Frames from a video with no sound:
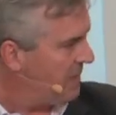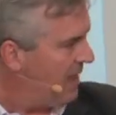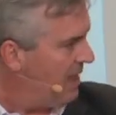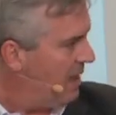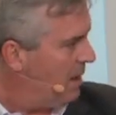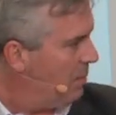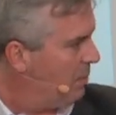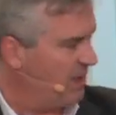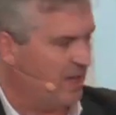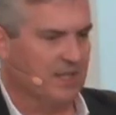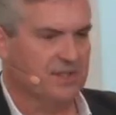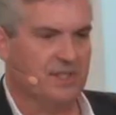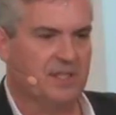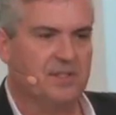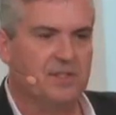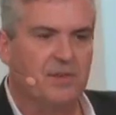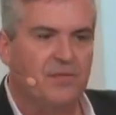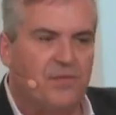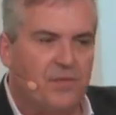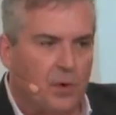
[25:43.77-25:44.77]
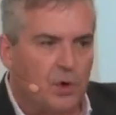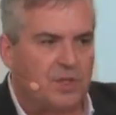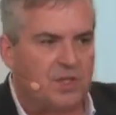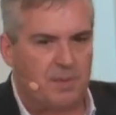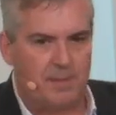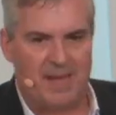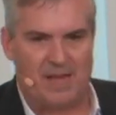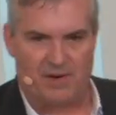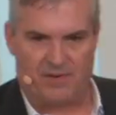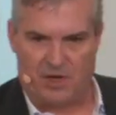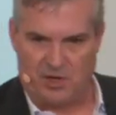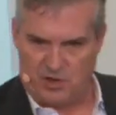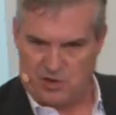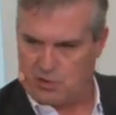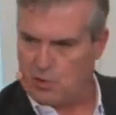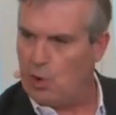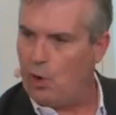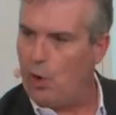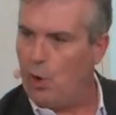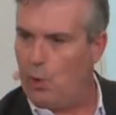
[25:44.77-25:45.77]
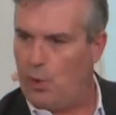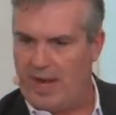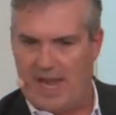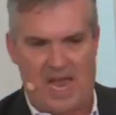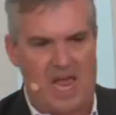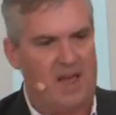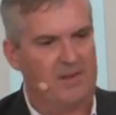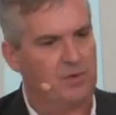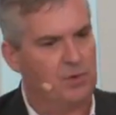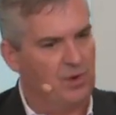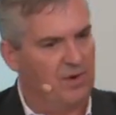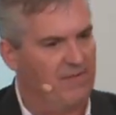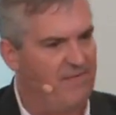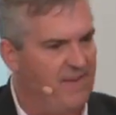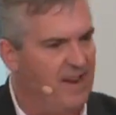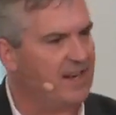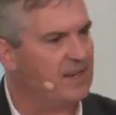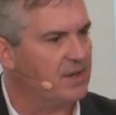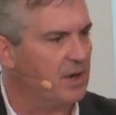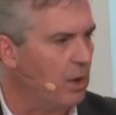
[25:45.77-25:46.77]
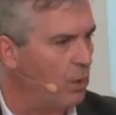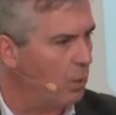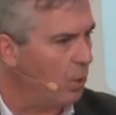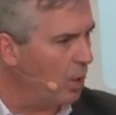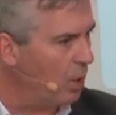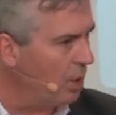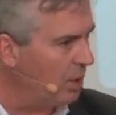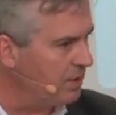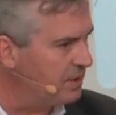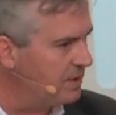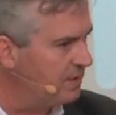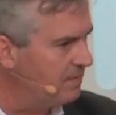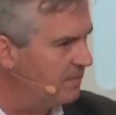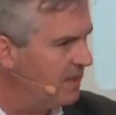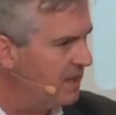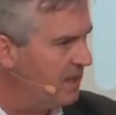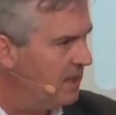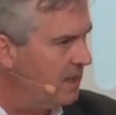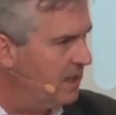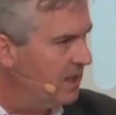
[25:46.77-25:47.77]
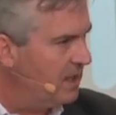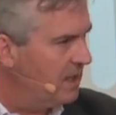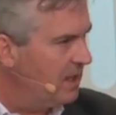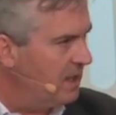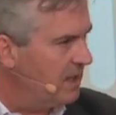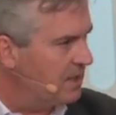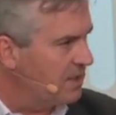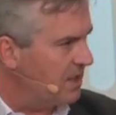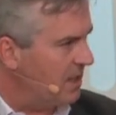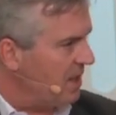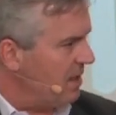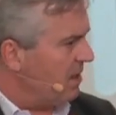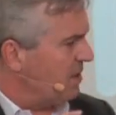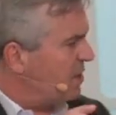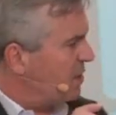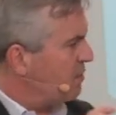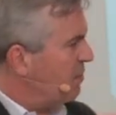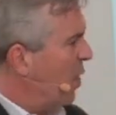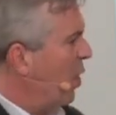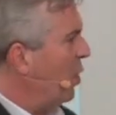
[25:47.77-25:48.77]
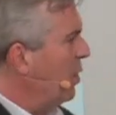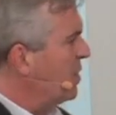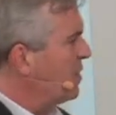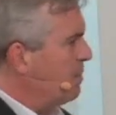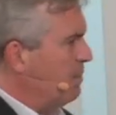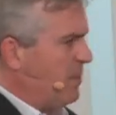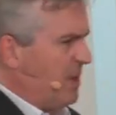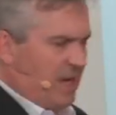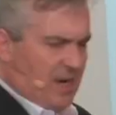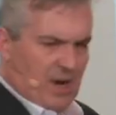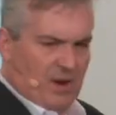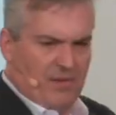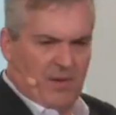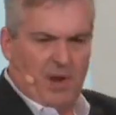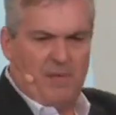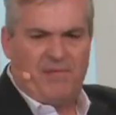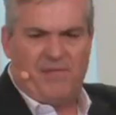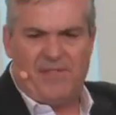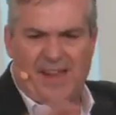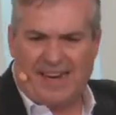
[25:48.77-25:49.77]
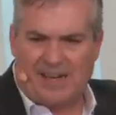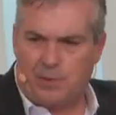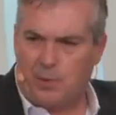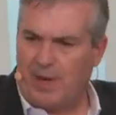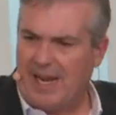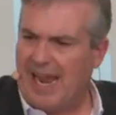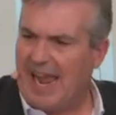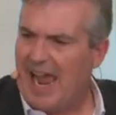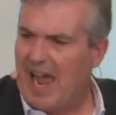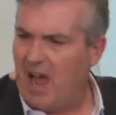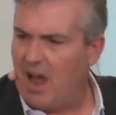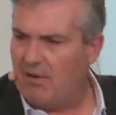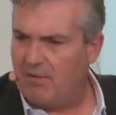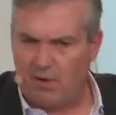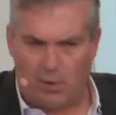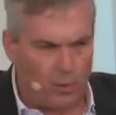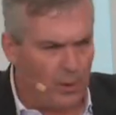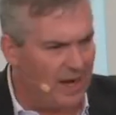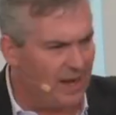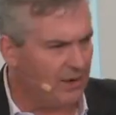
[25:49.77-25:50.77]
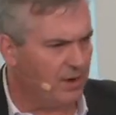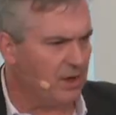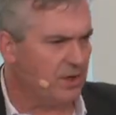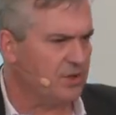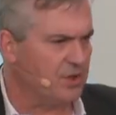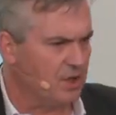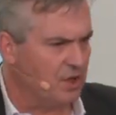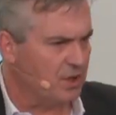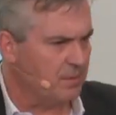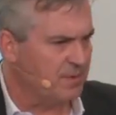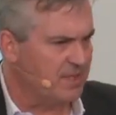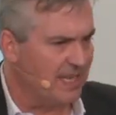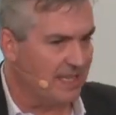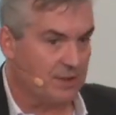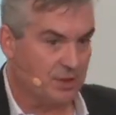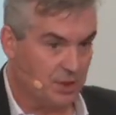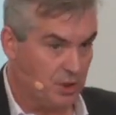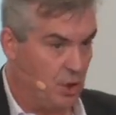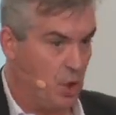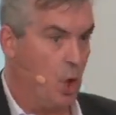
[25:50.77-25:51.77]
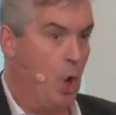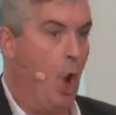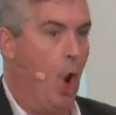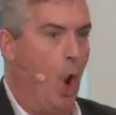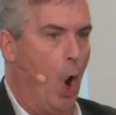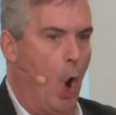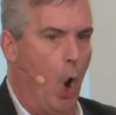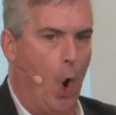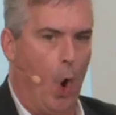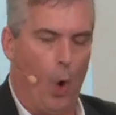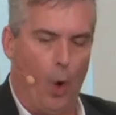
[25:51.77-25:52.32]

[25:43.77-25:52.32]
because it's the first amount of control we have to affect our world. It's the smallest bit of effect we have around our circumstances, no.